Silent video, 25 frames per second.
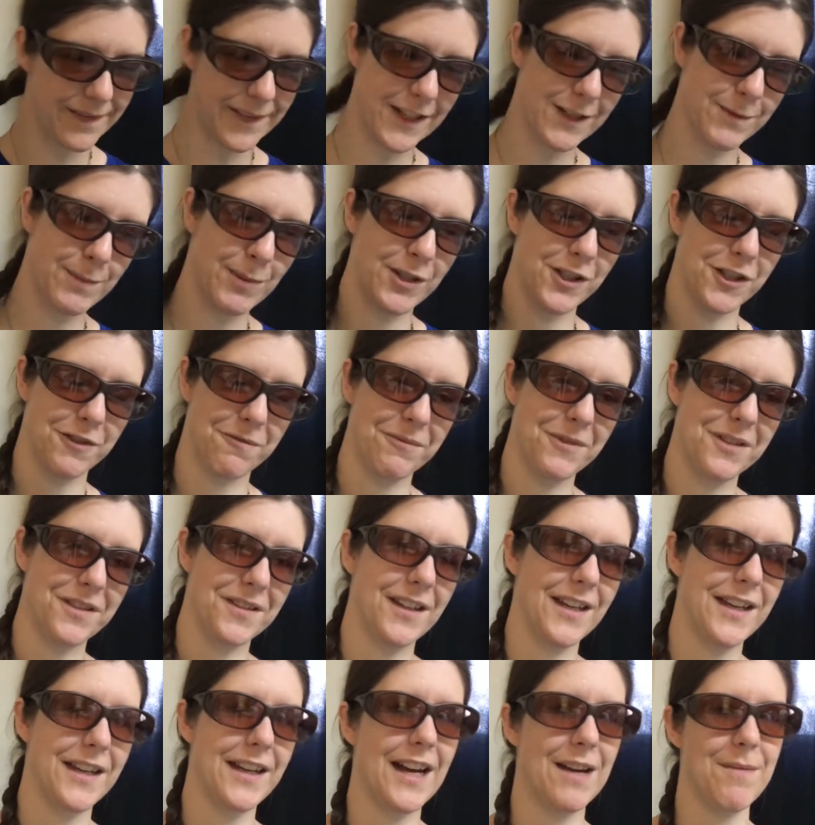this person
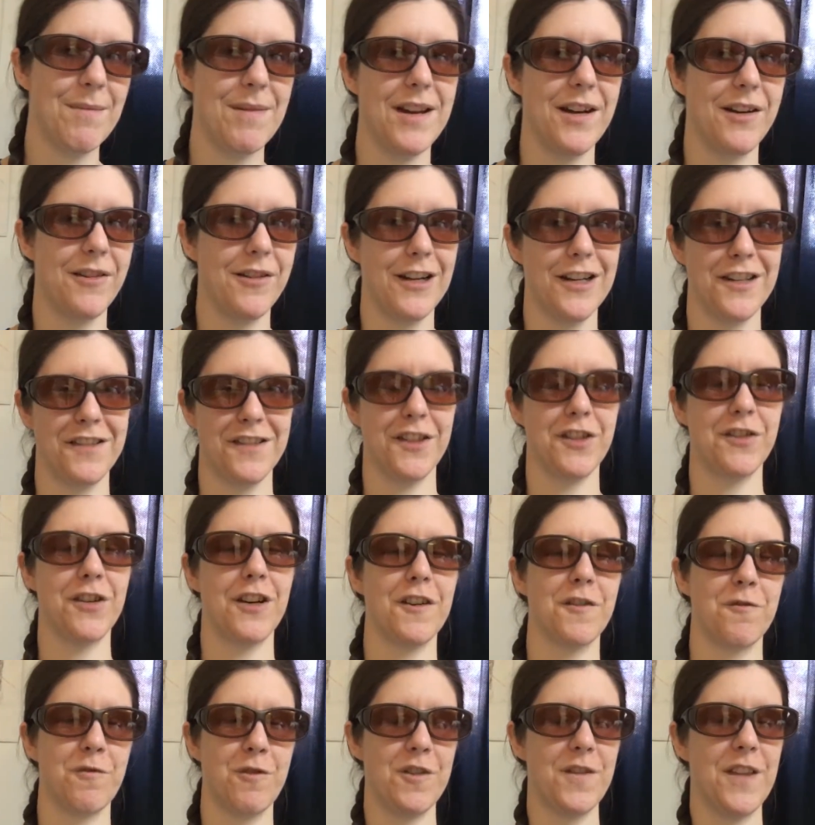was like, I made a cross-stitch
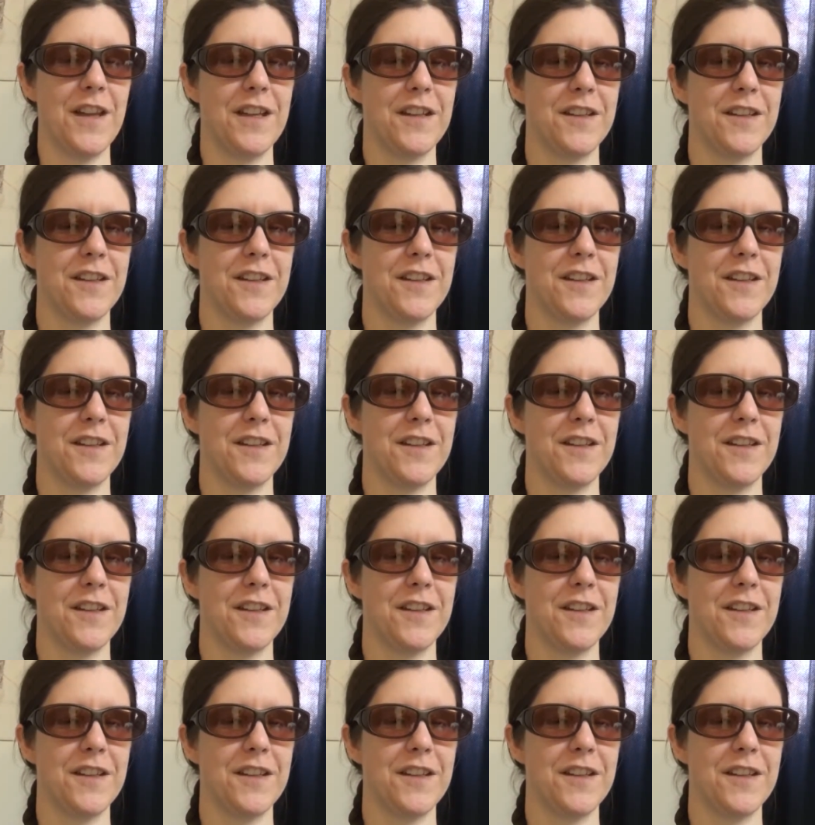software,